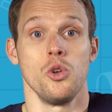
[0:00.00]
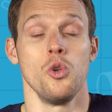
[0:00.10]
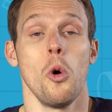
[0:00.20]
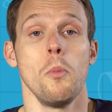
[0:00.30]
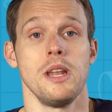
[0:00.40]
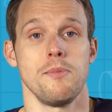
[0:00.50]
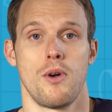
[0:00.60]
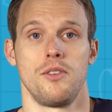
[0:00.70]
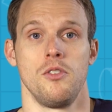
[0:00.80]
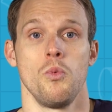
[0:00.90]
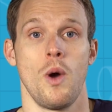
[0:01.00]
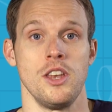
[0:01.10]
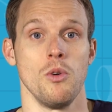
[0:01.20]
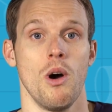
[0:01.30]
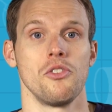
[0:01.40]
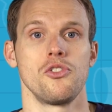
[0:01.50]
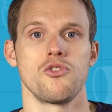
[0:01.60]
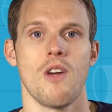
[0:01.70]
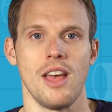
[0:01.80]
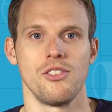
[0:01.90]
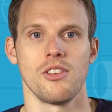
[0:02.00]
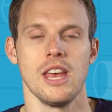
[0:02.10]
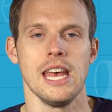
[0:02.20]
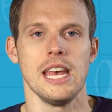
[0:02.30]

normally present when you are stressed.